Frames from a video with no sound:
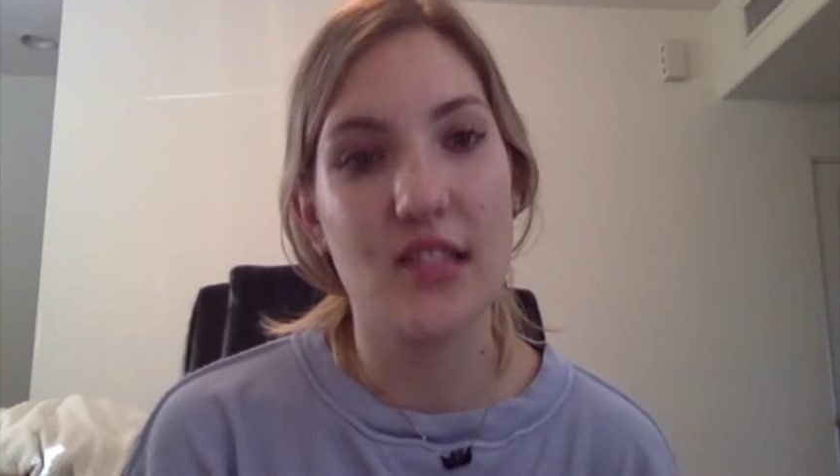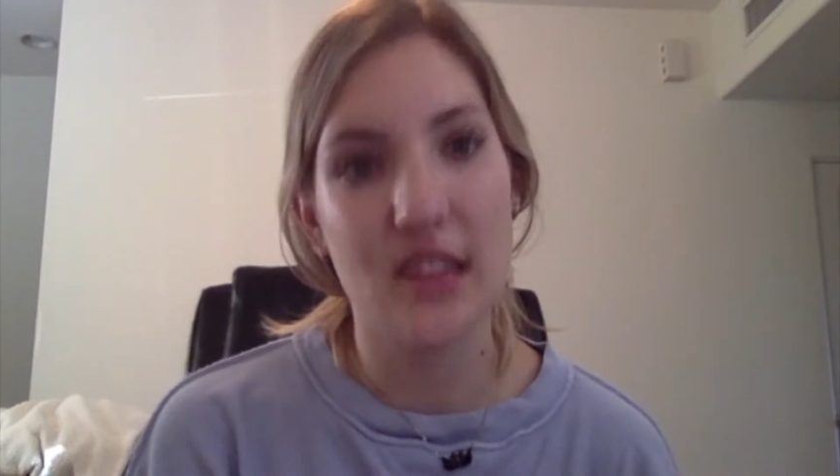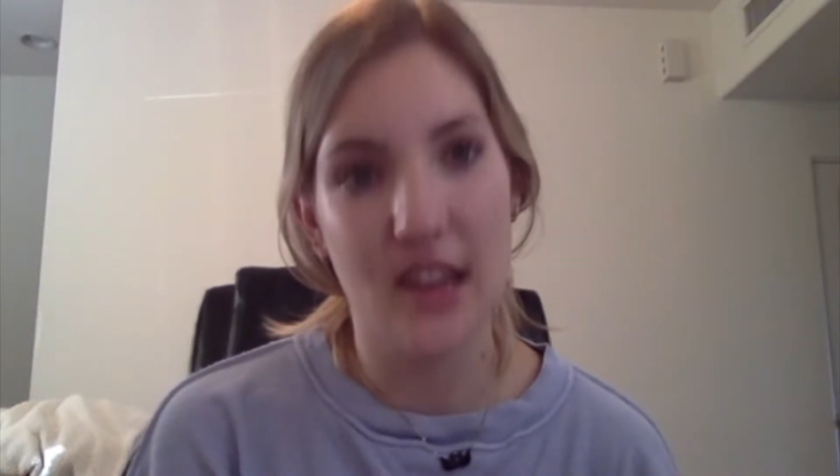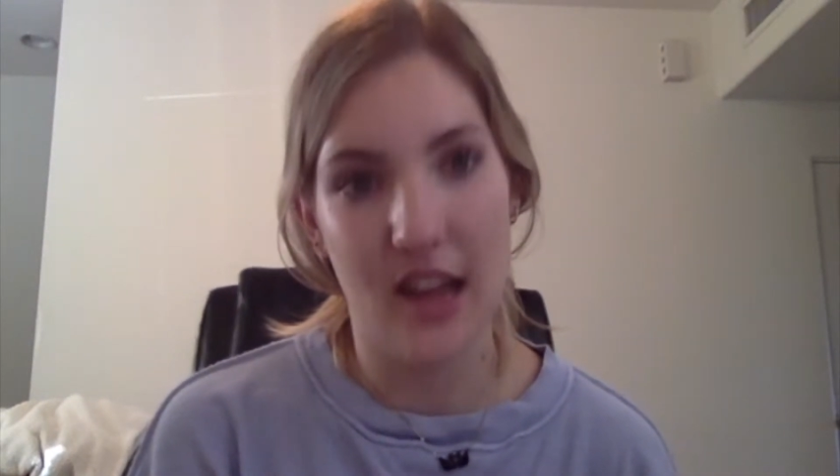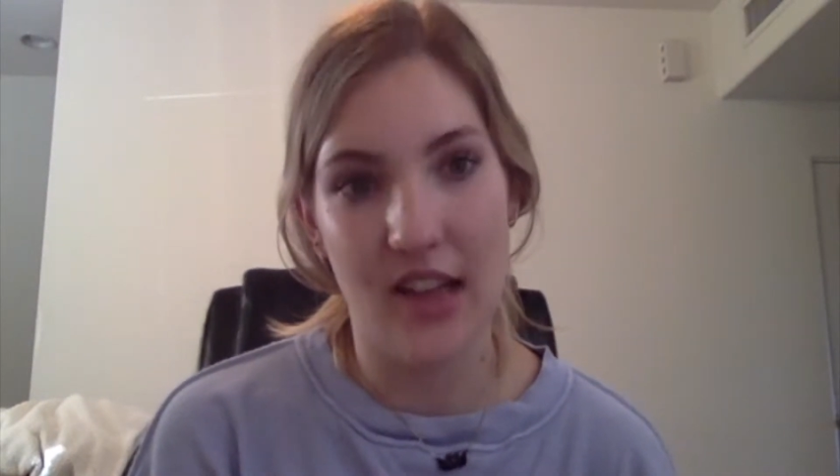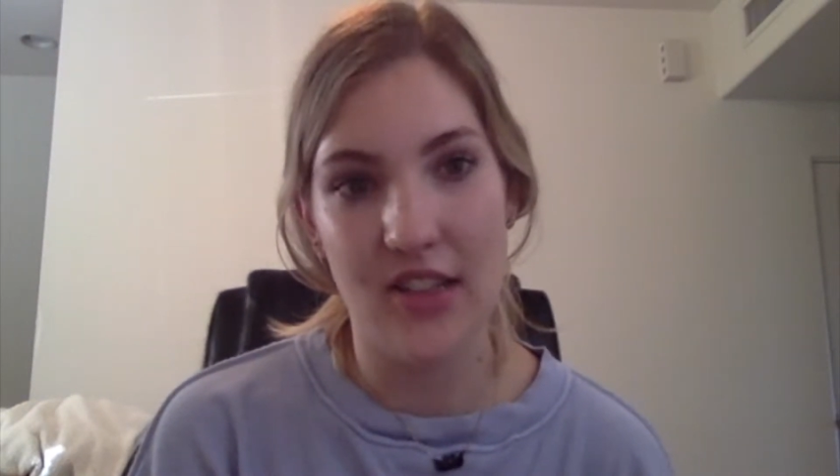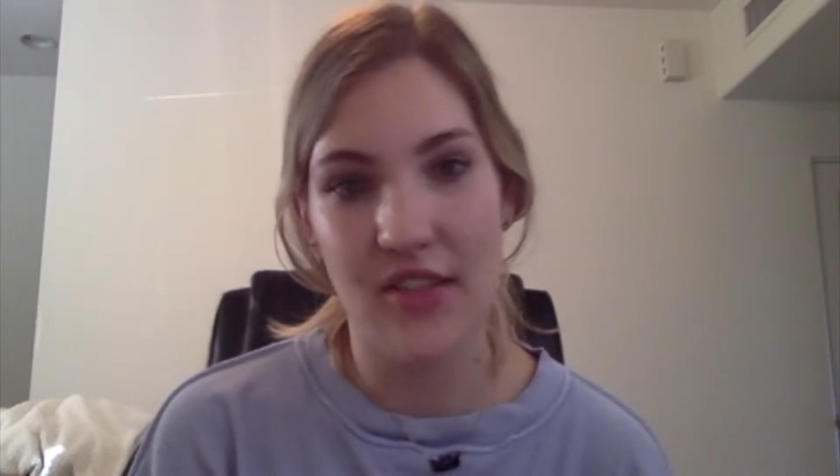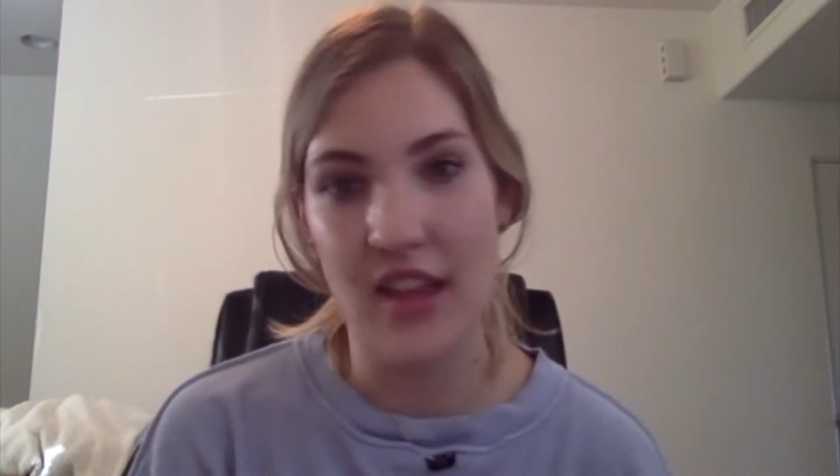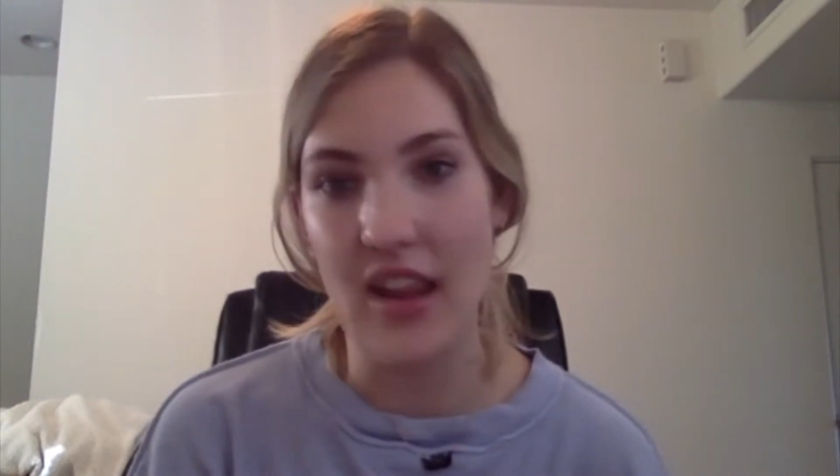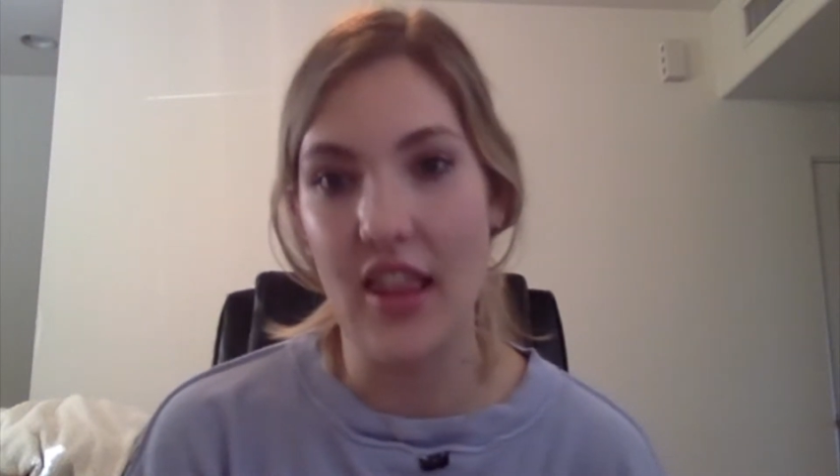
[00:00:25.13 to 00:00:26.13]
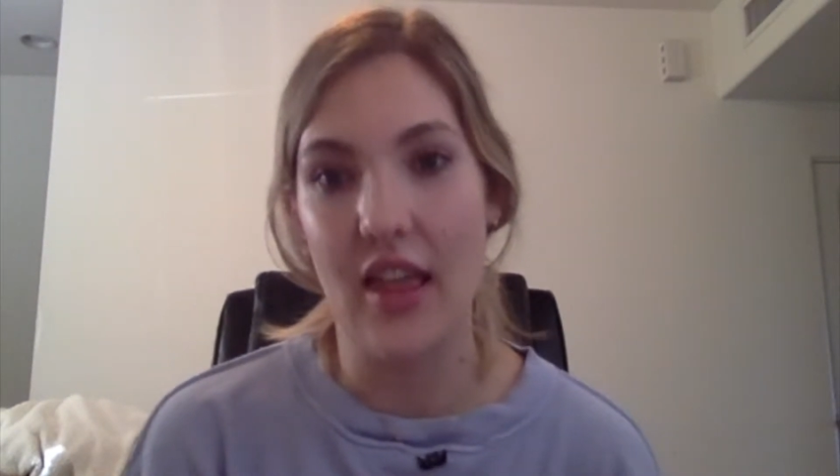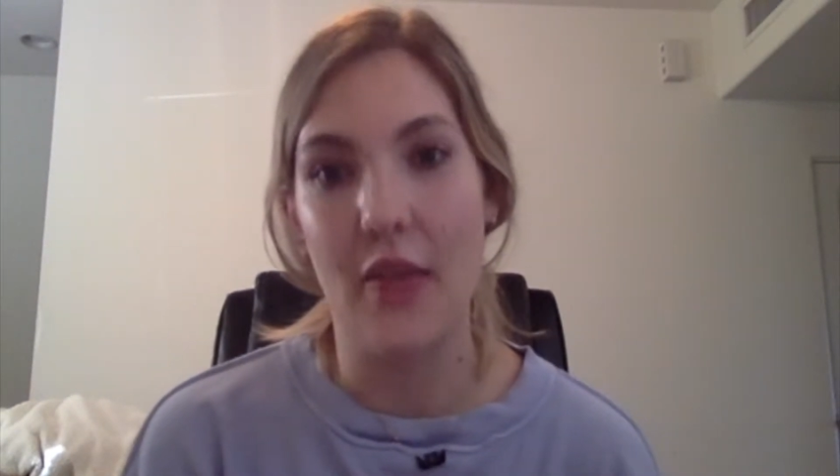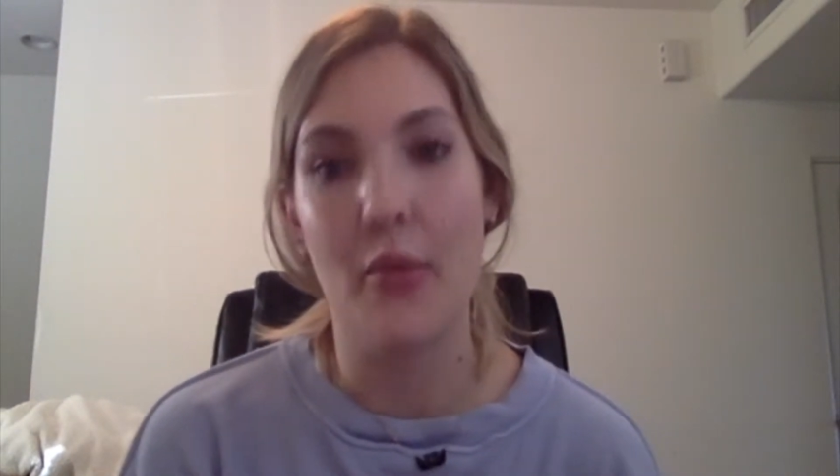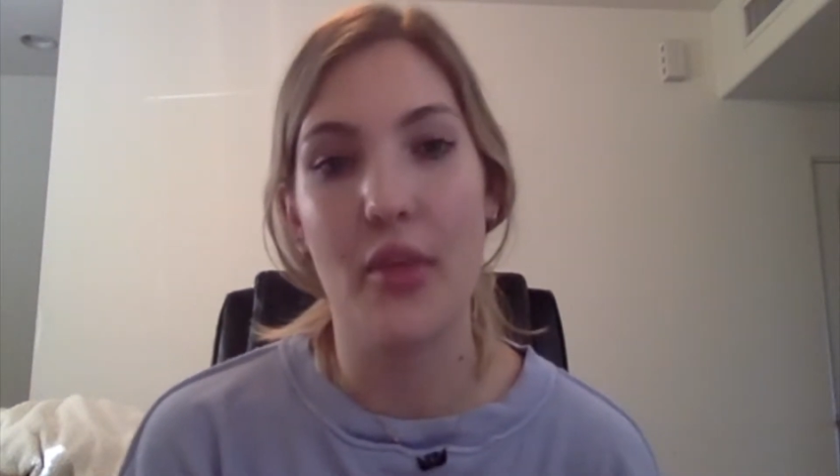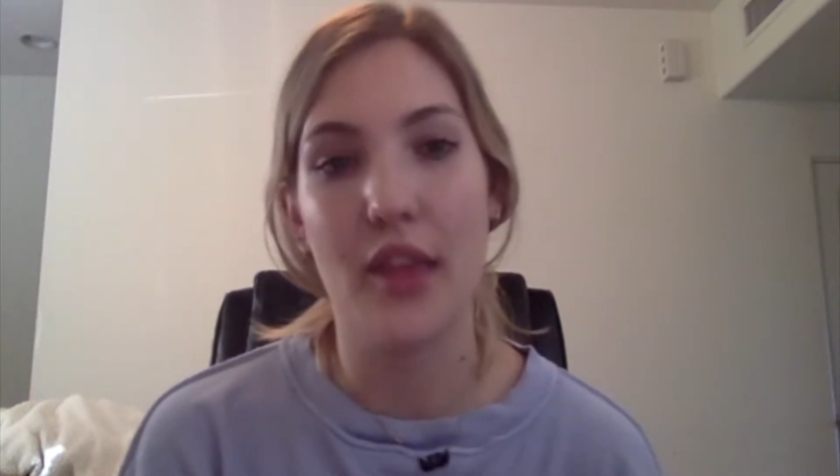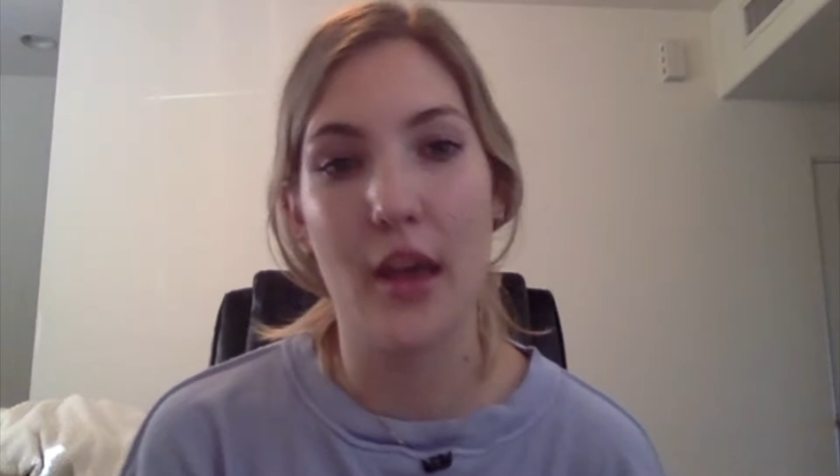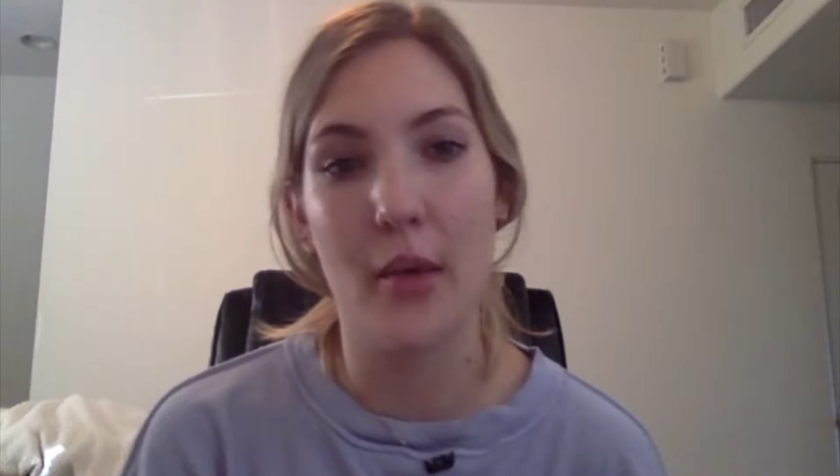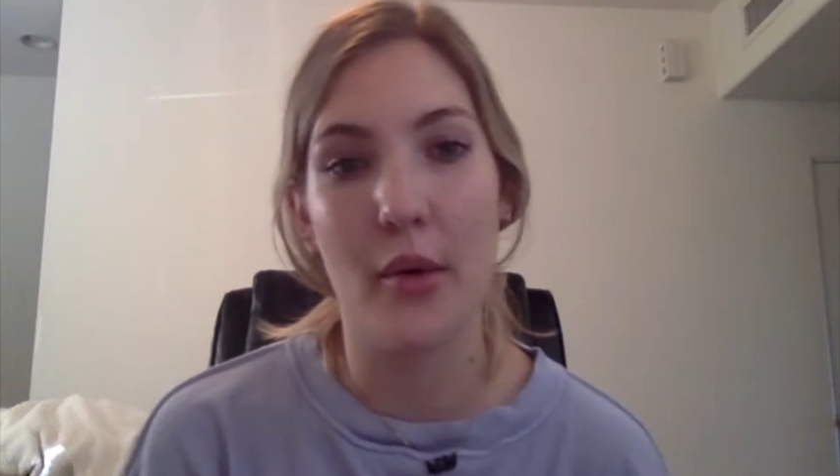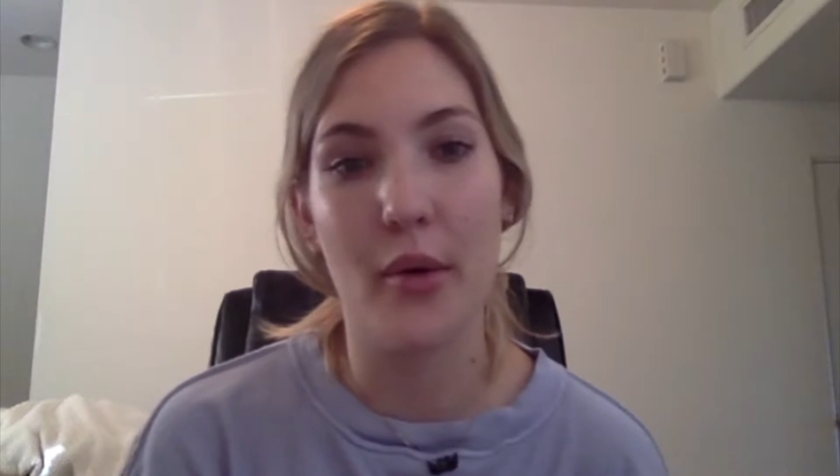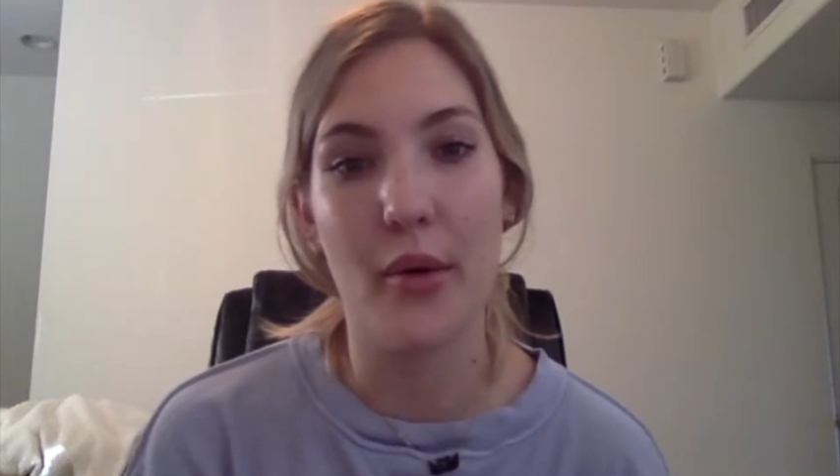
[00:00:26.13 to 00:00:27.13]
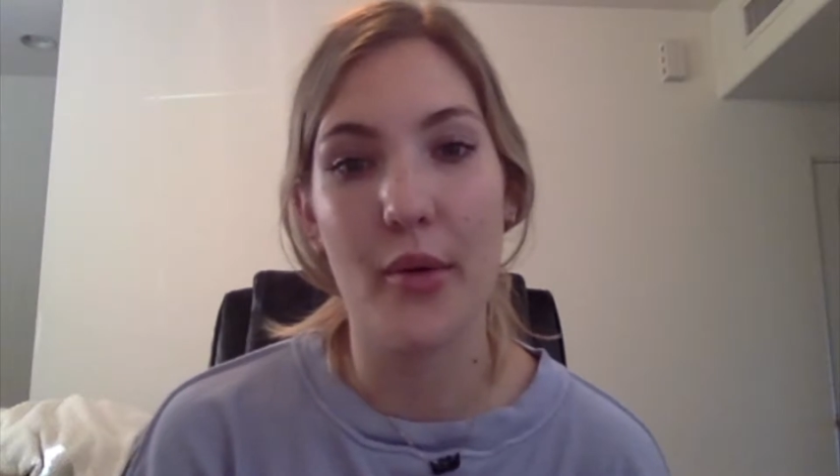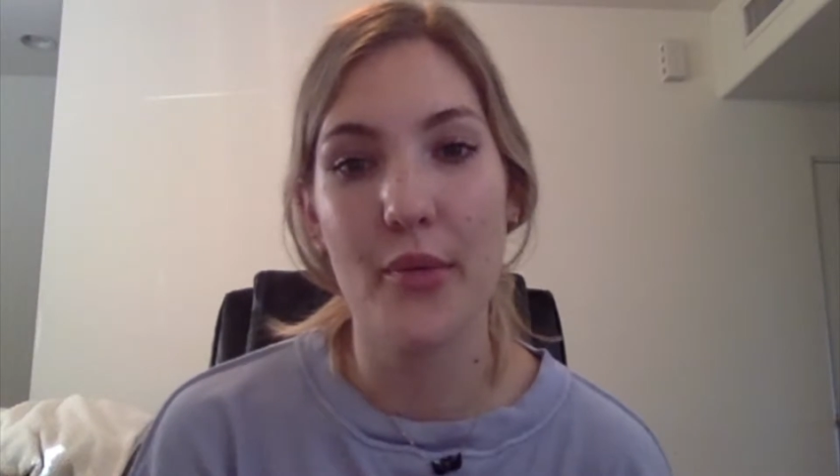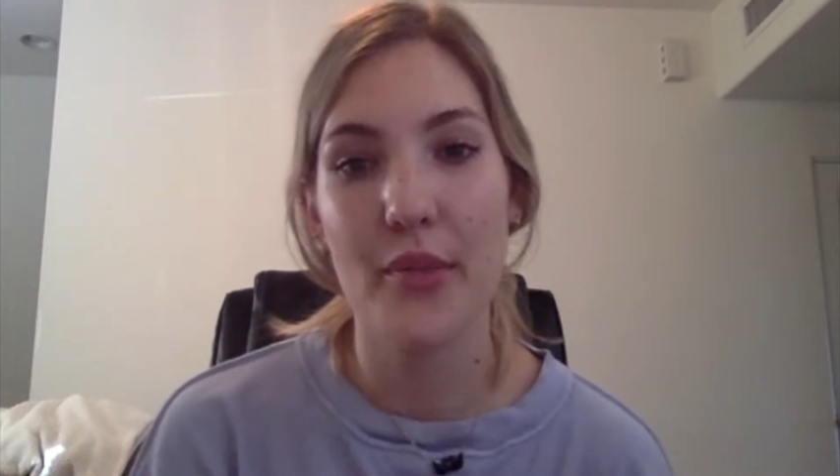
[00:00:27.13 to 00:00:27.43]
and inactivating them with a chemical.